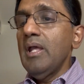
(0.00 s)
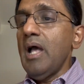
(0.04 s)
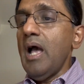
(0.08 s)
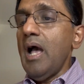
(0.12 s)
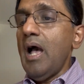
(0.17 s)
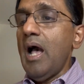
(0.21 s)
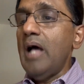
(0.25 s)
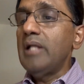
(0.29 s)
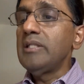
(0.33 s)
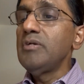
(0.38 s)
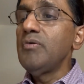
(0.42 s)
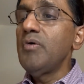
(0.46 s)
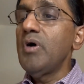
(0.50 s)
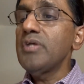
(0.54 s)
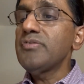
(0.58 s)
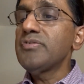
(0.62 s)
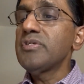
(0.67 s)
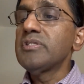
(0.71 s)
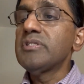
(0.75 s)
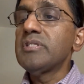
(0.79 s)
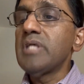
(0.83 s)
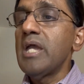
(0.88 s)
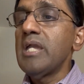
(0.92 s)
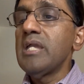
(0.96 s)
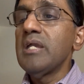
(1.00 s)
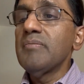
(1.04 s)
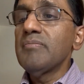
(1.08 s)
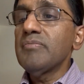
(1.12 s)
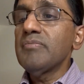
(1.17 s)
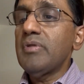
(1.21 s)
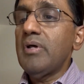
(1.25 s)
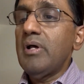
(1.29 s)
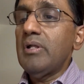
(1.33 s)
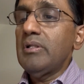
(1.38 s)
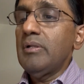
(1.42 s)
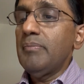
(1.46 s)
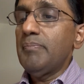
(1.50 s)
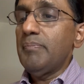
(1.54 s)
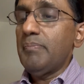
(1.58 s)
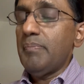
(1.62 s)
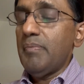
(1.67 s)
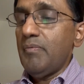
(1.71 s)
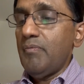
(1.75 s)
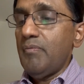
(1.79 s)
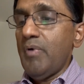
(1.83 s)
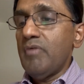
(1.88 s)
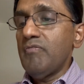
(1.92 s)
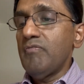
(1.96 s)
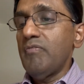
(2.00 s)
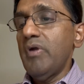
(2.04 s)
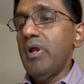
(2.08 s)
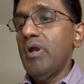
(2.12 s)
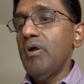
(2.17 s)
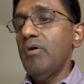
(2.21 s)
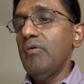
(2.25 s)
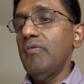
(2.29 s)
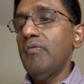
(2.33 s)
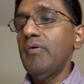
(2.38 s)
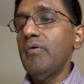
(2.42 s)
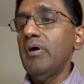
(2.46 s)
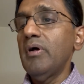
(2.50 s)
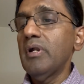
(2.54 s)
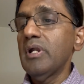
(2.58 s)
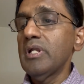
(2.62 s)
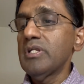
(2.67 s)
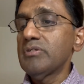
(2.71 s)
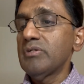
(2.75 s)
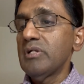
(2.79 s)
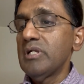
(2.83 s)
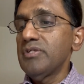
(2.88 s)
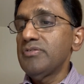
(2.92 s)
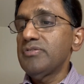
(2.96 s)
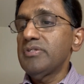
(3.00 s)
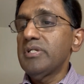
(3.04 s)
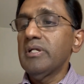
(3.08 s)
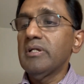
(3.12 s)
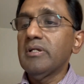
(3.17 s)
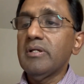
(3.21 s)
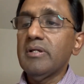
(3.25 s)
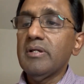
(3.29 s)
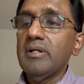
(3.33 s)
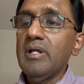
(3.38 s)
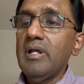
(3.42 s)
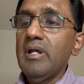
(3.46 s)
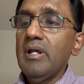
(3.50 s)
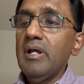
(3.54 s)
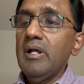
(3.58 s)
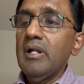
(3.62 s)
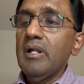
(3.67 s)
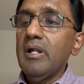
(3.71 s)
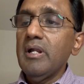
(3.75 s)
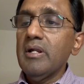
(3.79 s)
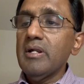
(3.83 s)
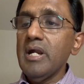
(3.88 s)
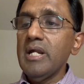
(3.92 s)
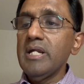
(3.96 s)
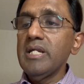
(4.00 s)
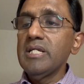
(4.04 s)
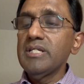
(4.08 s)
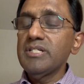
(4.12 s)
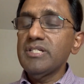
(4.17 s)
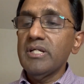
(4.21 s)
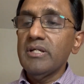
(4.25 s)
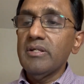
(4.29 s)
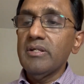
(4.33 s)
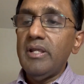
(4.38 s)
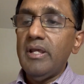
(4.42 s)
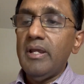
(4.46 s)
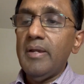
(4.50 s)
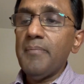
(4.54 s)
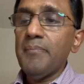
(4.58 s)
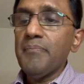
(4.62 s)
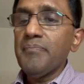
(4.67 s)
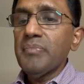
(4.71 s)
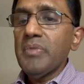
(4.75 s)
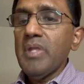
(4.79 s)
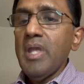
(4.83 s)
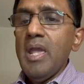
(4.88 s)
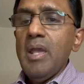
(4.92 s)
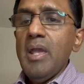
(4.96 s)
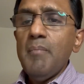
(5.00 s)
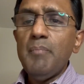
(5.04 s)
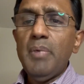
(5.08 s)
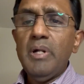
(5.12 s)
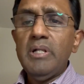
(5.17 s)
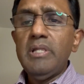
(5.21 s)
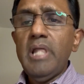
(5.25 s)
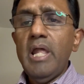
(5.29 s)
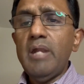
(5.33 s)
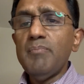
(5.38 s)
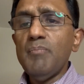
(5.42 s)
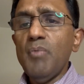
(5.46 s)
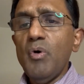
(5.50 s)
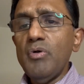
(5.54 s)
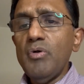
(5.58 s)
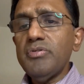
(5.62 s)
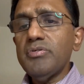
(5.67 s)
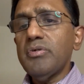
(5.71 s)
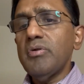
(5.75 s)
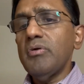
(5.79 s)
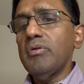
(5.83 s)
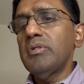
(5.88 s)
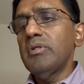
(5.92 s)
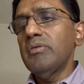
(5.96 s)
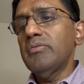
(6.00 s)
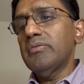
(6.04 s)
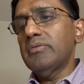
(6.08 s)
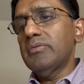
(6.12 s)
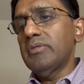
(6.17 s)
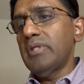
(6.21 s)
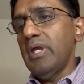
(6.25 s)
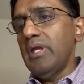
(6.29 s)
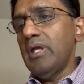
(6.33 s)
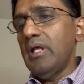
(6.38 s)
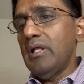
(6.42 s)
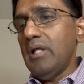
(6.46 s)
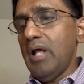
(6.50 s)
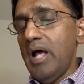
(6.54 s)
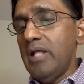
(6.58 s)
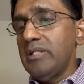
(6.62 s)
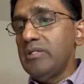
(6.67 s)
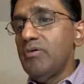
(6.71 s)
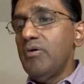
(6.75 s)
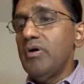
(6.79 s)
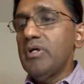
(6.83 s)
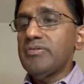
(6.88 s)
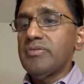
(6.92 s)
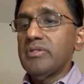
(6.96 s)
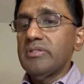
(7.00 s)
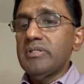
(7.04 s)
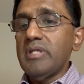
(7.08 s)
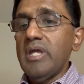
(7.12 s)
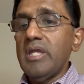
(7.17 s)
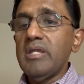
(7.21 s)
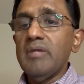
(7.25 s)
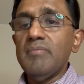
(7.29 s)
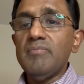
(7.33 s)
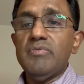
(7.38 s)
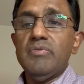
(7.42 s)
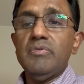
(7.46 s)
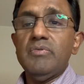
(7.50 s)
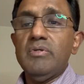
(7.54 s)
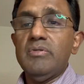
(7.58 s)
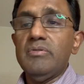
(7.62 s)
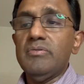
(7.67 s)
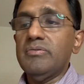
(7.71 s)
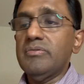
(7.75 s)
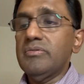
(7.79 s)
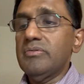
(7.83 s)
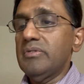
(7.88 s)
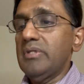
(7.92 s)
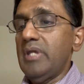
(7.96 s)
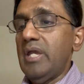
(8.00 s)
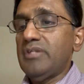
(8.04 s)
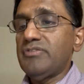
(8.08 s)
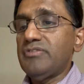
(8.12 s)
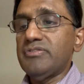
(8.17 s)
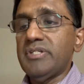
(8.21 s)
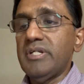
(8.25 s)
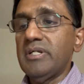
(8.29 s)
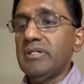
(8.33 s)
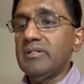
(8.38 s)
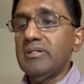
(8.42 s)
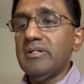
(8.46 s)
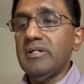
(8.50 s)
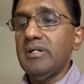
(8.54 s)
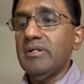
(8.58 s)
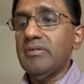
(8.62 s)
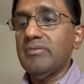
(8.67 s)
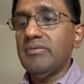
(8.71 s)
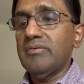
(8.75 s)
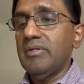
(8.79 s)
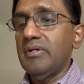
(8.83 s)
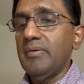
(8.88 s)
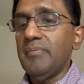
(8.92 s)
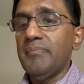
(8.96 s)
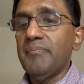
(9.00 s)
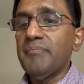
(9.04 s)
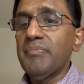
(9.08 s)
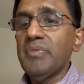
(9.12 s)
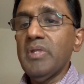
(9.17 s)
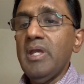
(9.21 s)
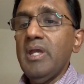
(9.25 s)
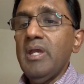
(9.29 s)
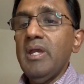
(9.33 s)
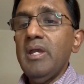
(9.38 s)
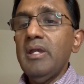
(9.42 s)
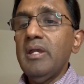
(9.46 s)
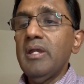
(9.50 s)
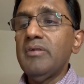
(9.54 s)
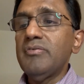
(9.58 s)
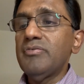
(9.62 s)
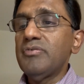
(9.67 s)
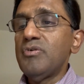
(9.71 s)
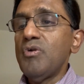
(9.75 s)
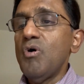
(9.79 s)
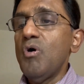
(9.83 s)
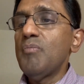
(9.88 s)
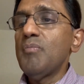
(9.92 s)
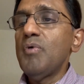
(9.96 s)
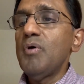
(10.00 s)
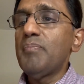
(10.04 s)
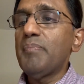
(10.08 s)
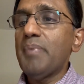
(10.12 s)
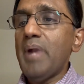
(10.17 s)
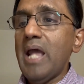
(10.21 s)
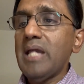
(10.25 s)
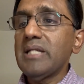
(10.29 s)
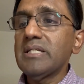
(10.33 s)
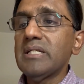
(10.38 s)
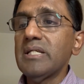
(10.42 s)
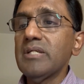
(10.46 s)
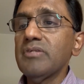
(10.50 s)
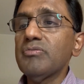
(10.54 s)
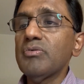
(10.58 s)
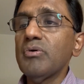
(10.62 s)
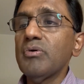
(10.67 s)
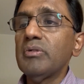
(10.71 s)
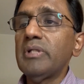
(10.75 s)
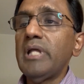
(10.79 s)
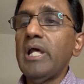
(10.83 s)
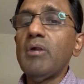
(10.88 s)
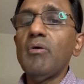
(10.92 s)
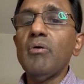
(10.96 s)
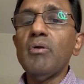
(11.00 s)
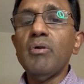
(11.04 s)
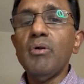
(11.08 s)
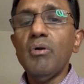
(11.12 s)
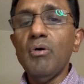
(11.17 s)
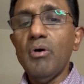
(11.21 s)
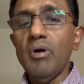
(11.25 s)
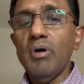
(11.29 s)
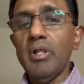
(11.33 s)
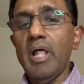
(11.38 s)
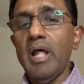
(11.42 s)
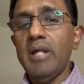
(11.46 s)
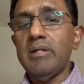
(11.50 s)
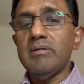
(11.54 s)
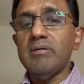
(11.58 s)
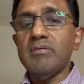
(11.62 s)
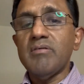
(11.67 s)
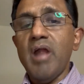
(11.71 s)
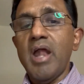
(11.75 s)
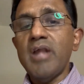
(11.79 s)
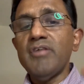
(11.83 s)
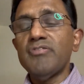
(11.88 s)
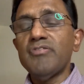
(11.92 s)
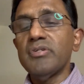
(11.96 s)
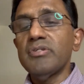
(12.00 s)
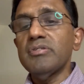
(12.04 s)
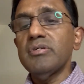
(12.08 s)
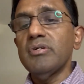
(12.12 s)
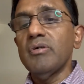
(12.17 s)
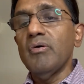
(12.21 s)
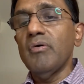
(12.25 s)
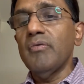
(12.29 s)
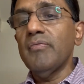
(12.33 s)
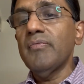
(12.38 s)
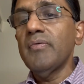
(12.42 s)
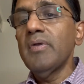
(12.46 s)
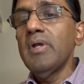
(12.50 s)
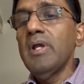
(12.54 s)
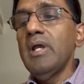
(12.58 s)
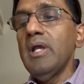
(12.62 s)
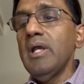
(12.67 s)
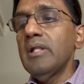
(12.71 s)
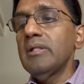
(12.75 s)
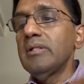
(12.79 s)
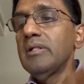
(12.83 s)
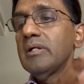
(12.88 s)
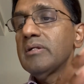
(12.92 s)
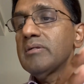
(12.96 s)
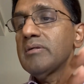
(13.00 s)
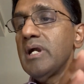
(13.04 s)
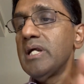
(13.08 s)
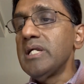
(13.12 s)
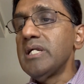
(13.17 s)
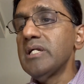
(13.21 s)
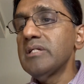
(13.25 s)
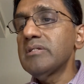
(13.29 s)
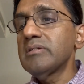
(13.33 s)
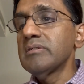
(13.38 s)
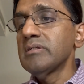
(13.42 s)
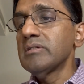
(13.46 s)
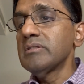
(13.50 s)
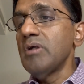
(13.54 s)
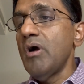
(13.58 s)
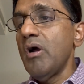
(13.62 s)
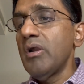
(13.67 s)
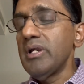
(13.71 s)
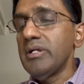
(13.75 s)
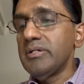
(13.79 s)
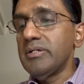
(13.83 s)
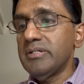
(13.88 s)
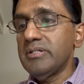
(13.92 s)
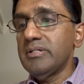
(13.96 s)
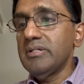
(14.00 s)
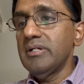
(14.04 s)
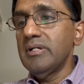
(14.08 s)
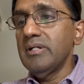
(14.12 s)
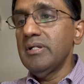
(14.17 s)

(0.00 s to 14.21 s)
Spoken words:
Adivasi Theyyams are the one way of a ritualistic tradition there, but that most of this Adivasi Theyyams is extinct. It's no more practice, or they don't know that transition of the traditional knowledge,